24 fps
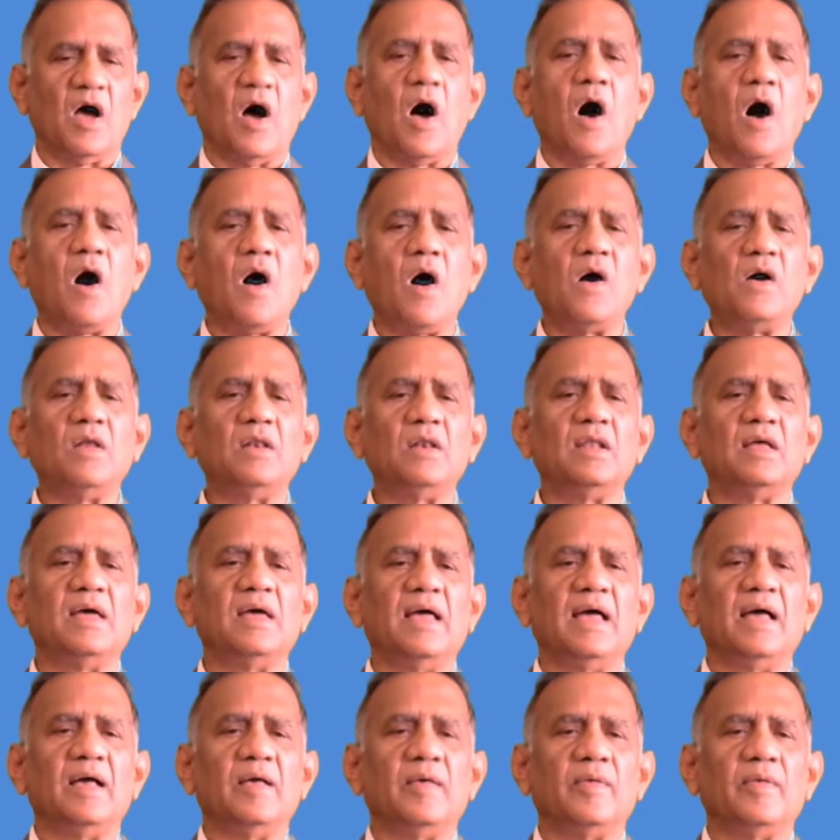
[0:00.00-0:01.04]

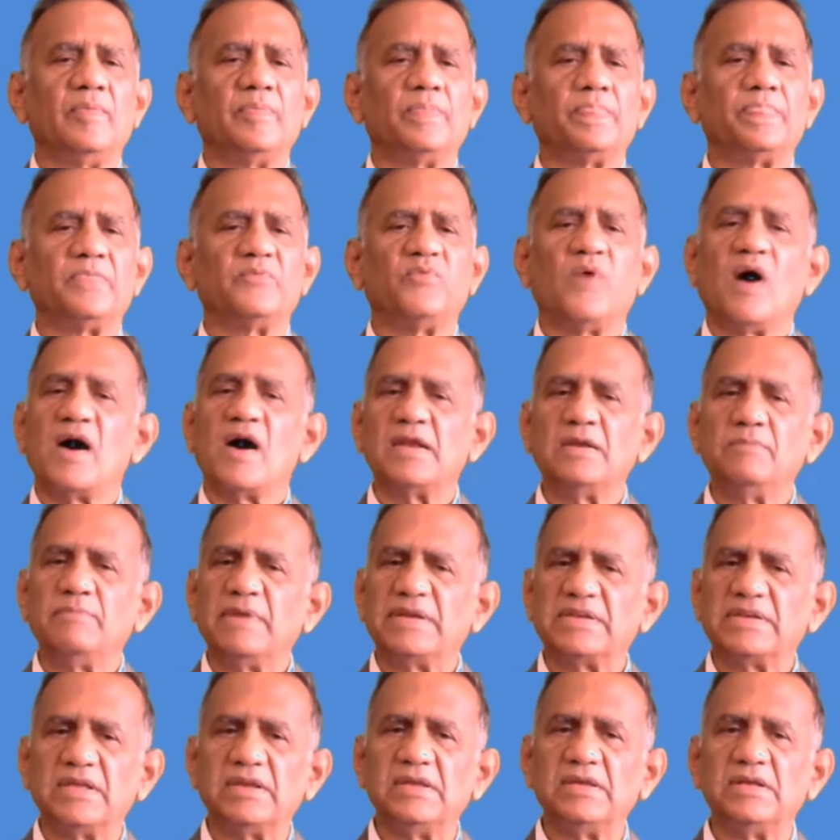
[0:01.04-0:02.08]
All foreign
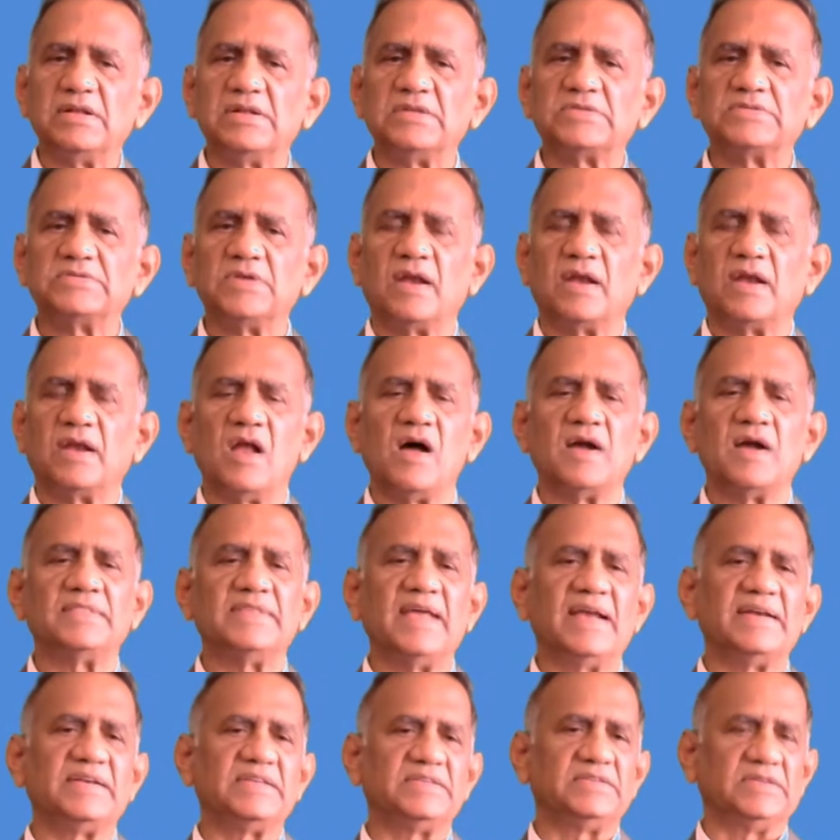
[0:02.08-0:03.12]
materials are not
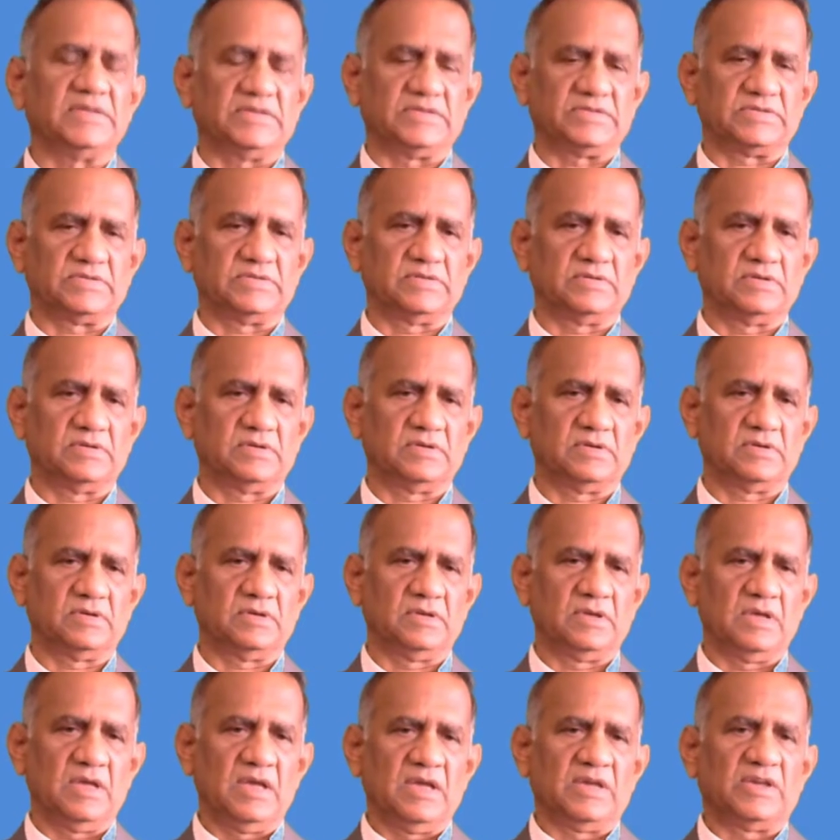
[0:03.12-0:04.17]
antigens.
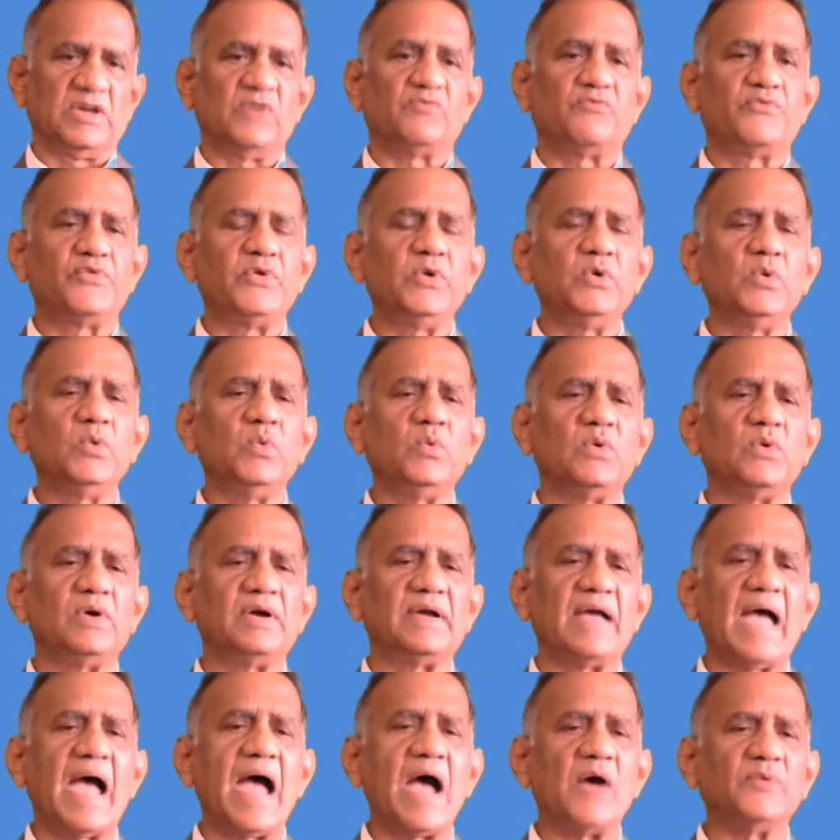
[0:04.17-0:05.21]
If you
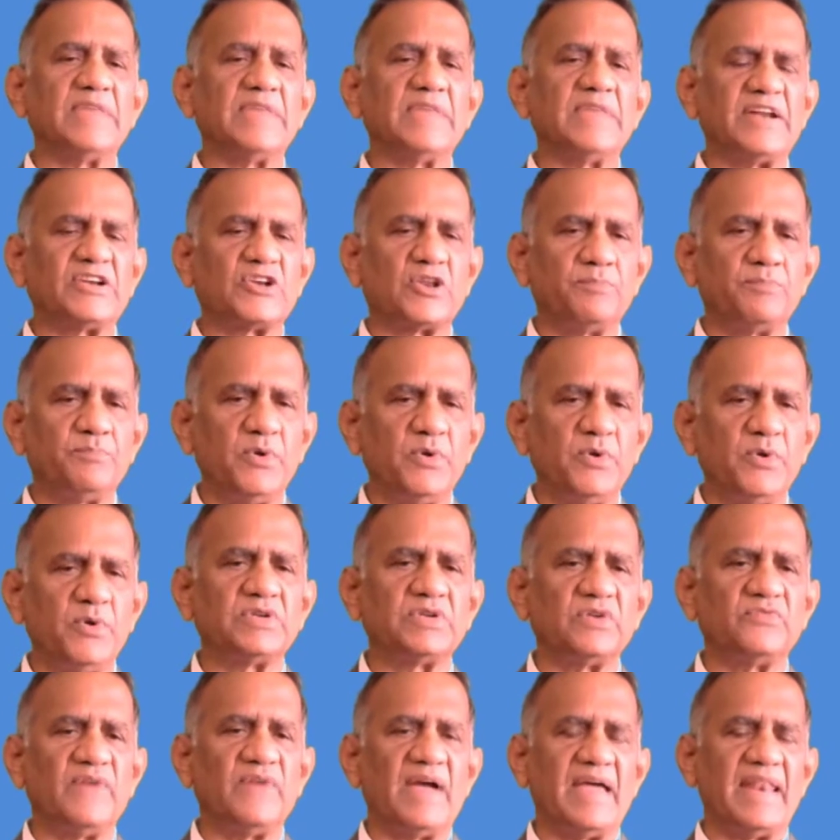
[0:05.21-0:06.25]
have the attribute
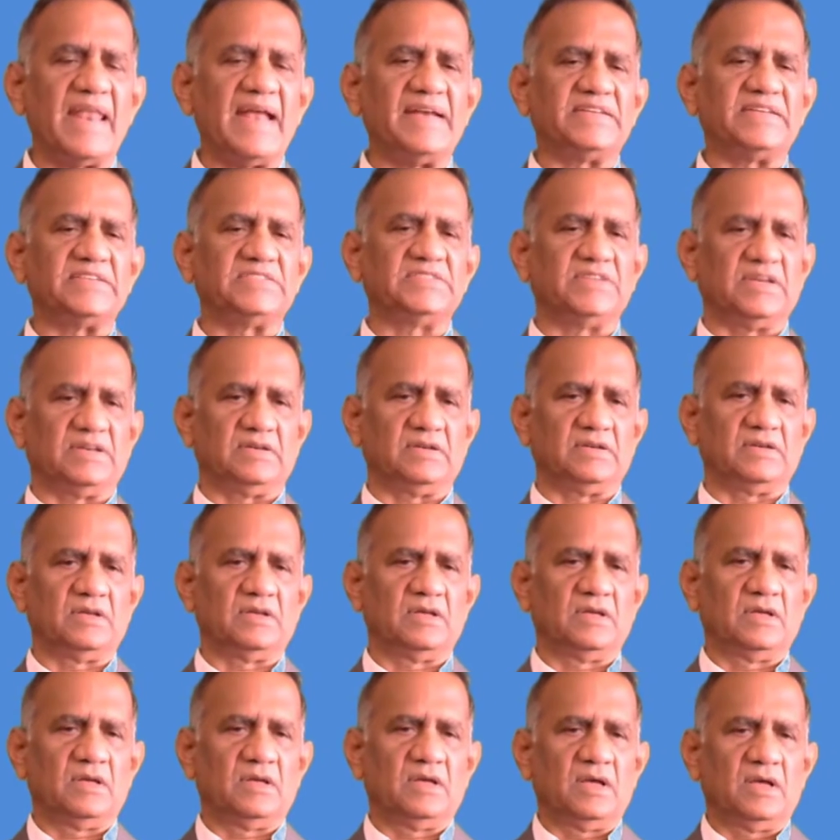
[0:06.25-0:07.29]
of an antigen,
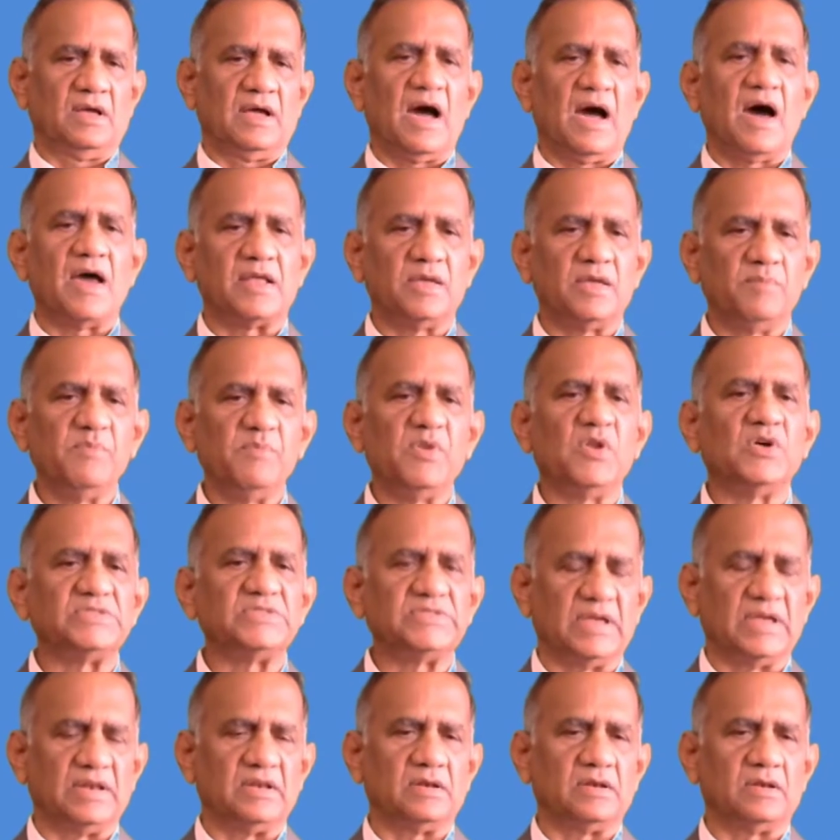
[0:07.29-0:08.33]
or
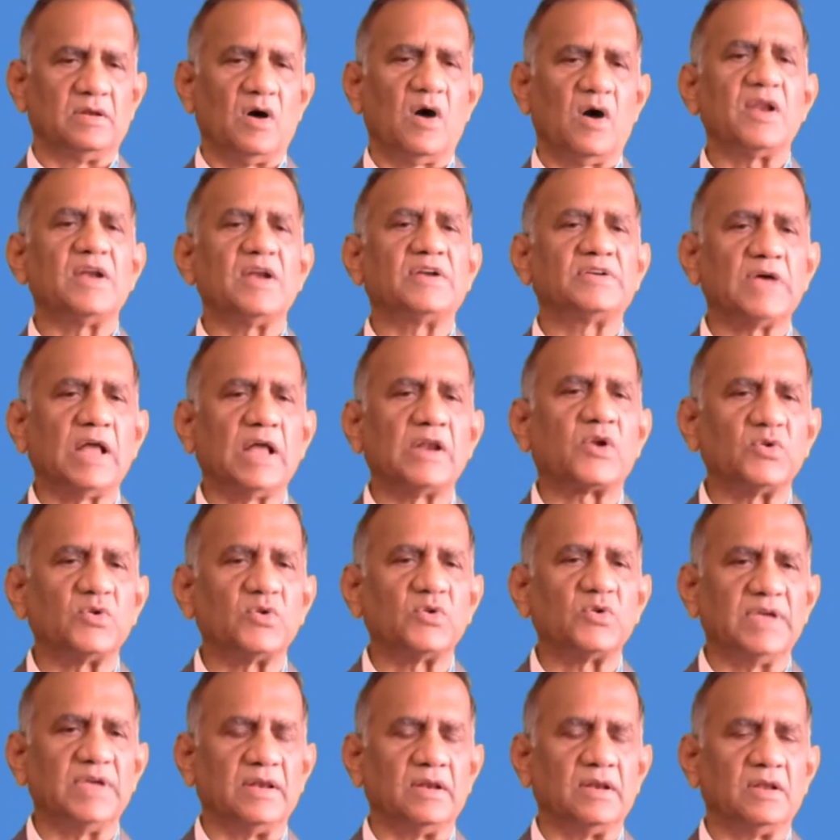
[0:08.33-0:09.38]
immunogen, or a
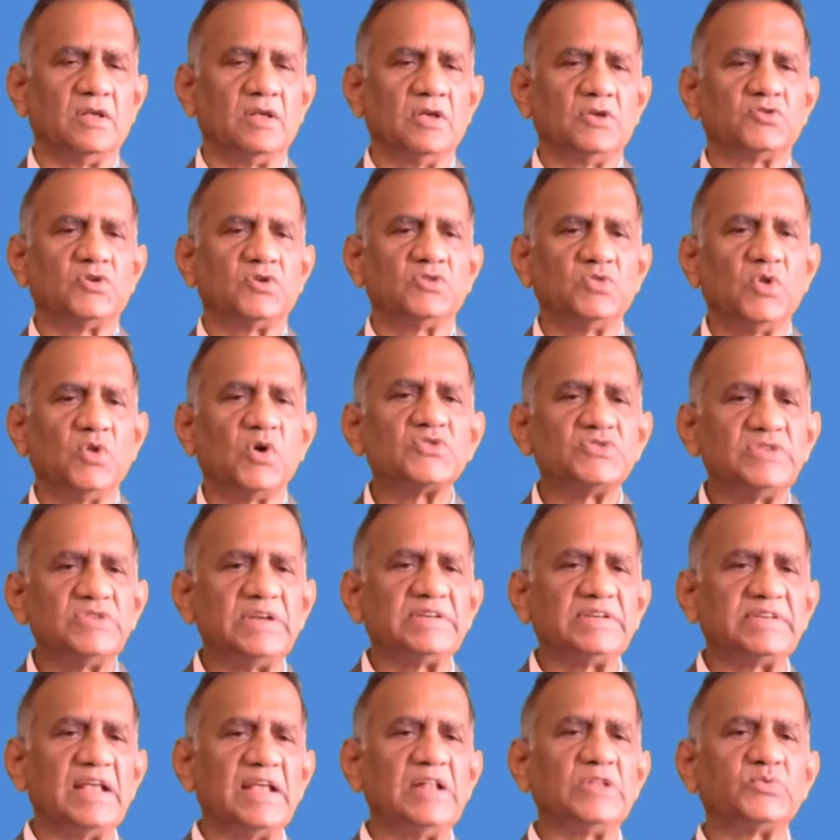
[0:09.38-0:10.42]
tolerogen, so those
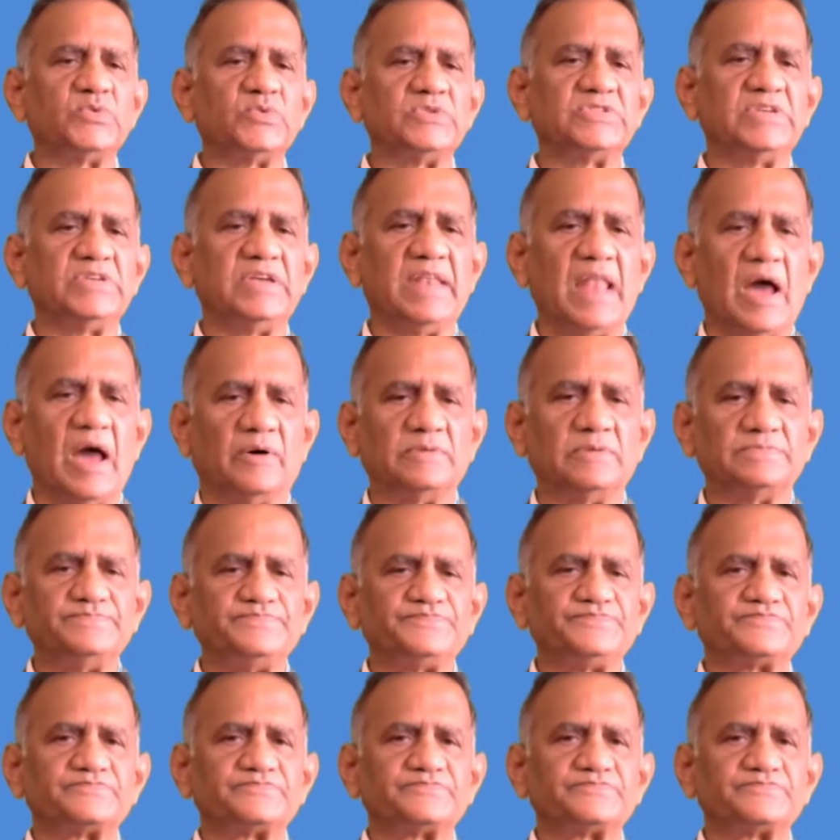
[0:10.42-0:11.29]
details we see now.